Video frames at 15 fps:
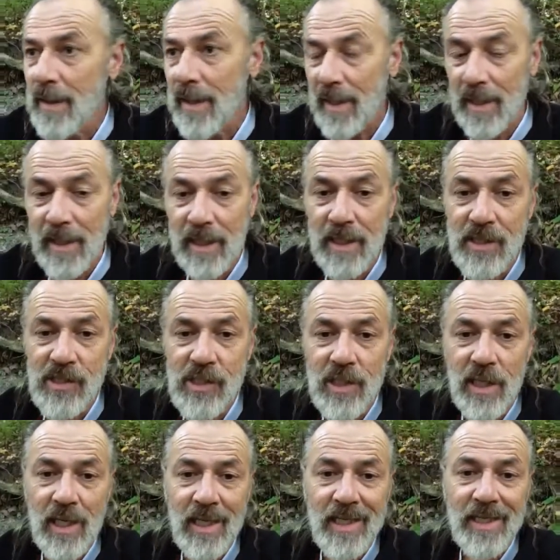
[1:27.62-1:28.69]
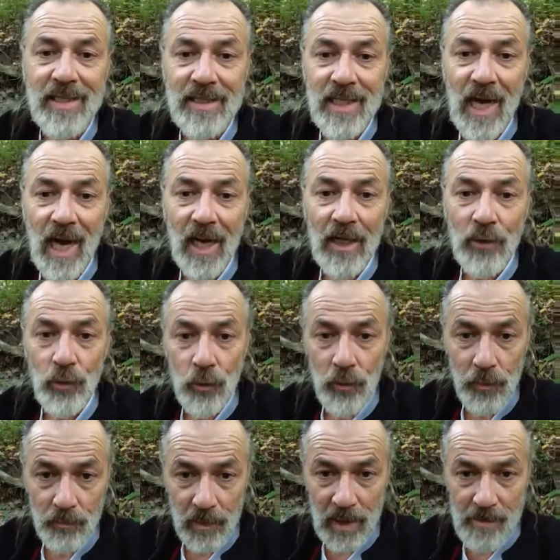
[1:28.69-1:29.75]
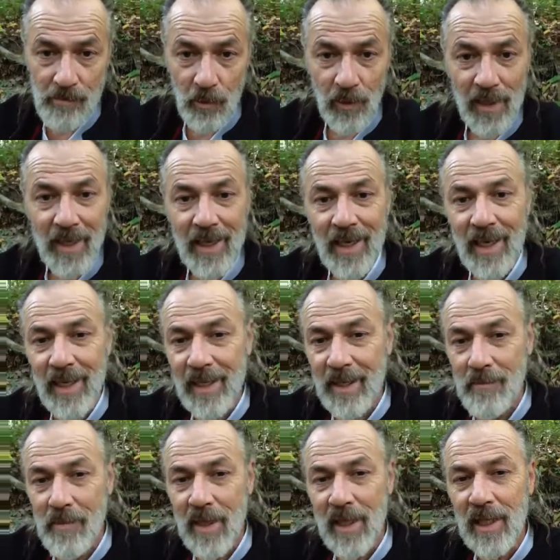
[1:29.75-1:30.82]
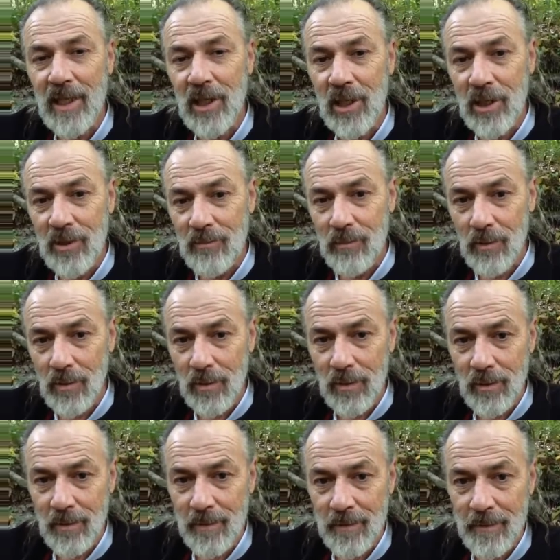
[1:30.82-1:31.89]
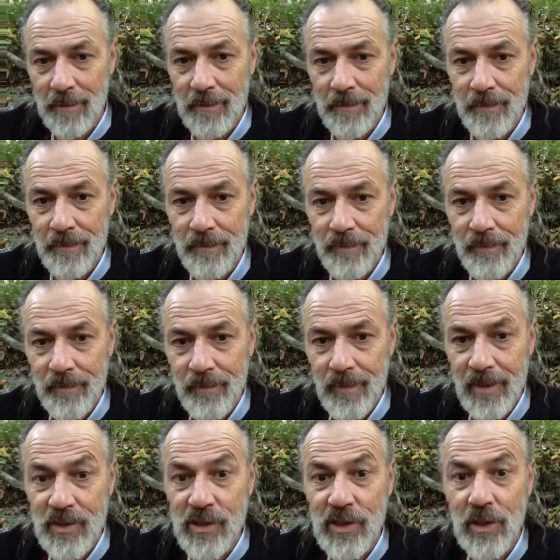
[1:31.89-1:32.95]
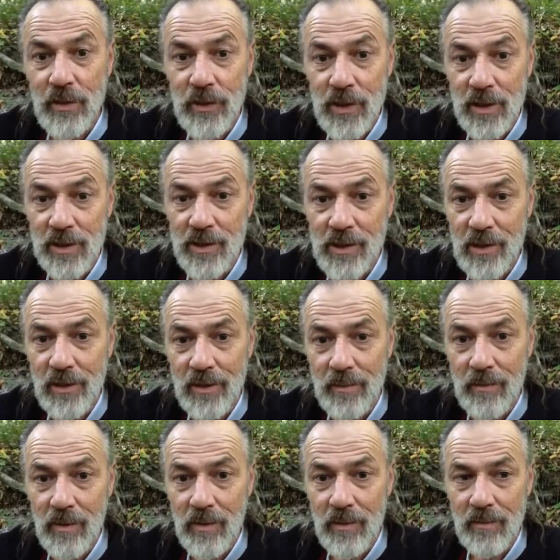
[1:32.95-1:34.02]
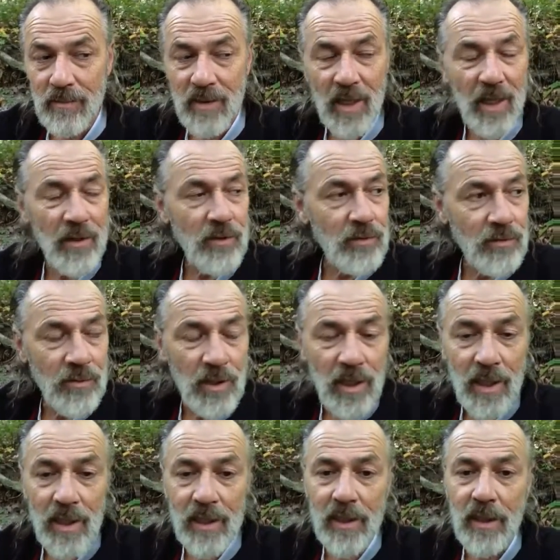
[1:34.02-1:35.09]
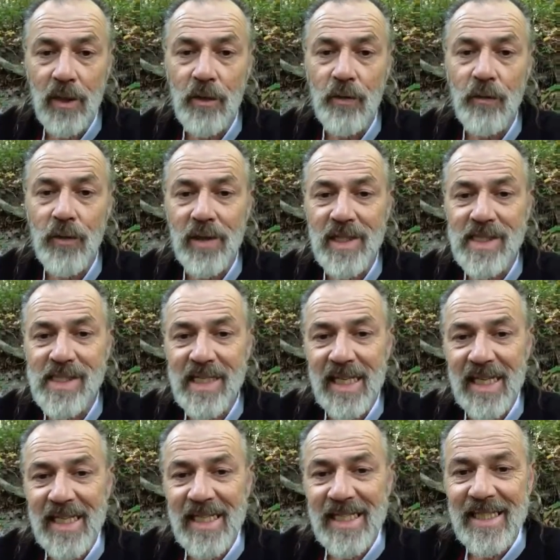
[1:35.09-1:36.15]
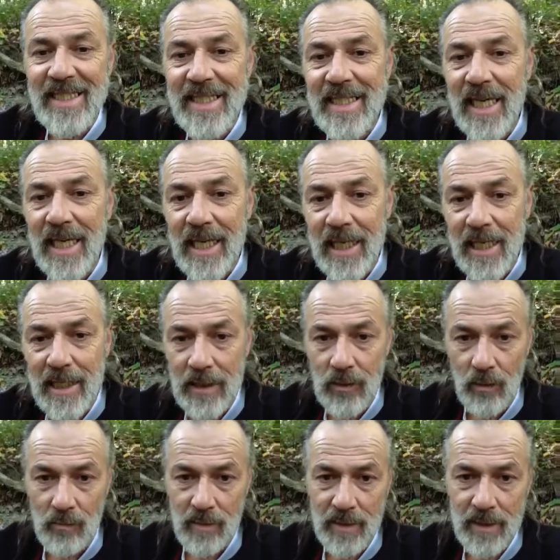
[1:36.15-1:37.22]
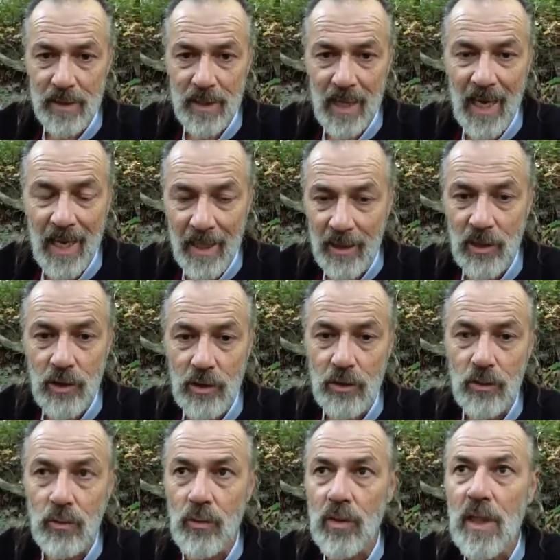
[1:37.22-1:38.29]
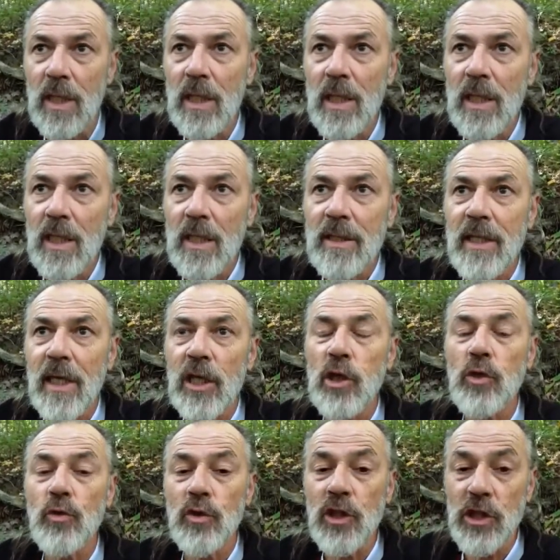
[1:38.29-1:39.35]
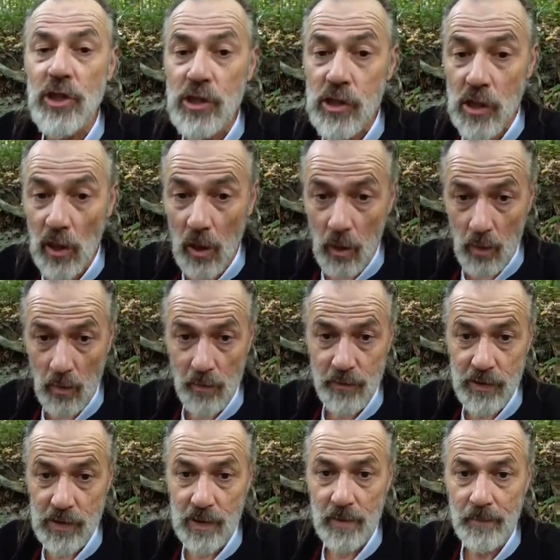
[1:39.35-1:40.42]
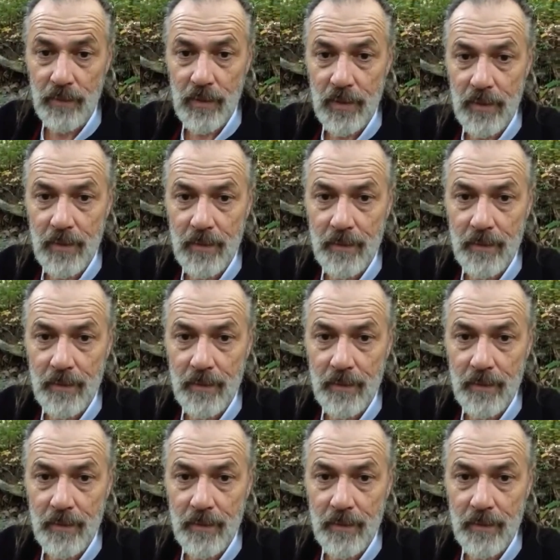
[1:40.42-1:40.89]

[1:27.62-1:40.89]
And I can't stand entitled people, and I am a liberal, socialist liberal. I do not go for this entitlement attitude that you deserve something.